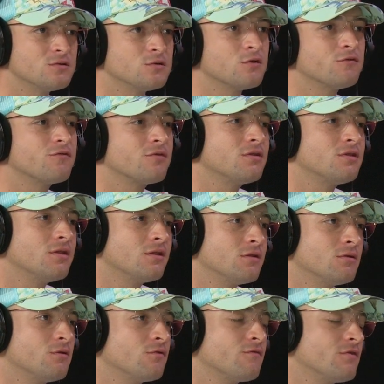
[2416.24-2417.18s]
you
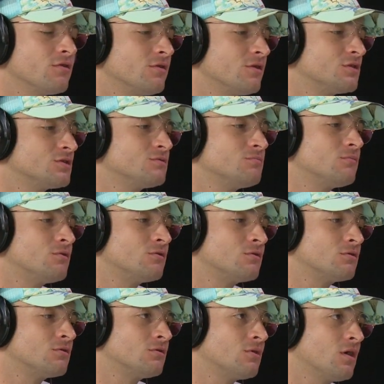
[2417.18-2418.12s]
feel there's
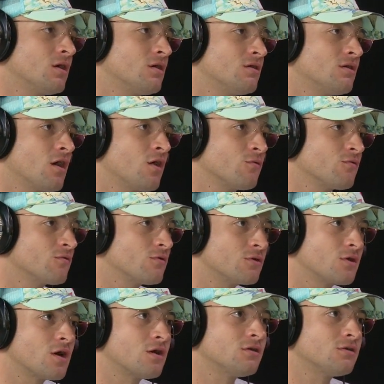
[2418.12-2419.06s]
more an
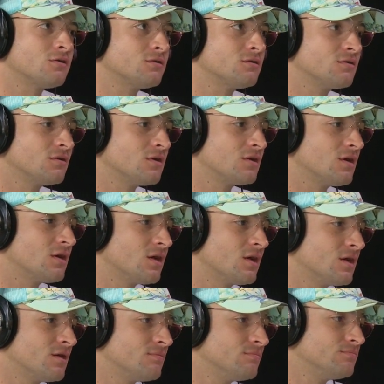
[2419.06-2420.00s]
authorial
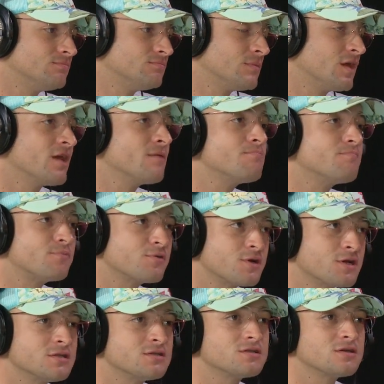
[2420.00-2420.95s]

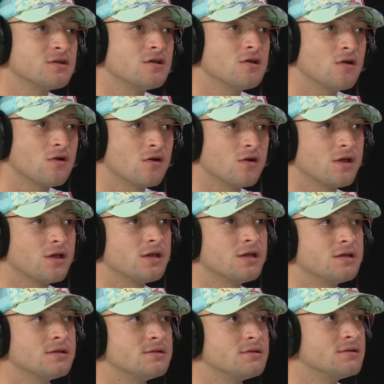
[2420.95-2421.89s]
imprint
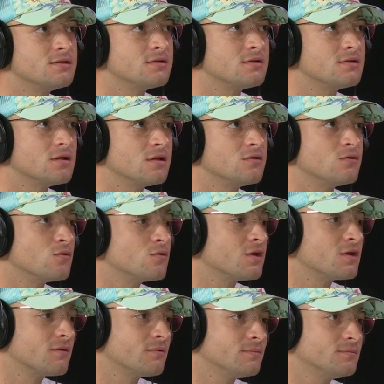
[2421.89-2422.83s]
in
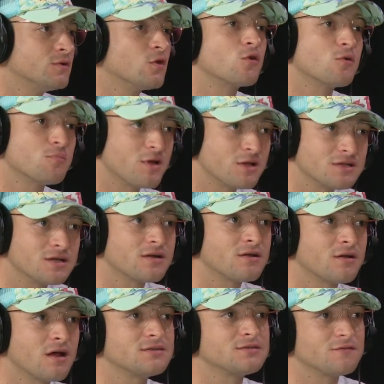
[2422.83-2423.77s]
doing
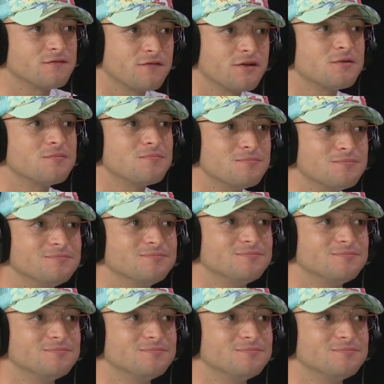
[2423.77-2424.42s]
documentary as a film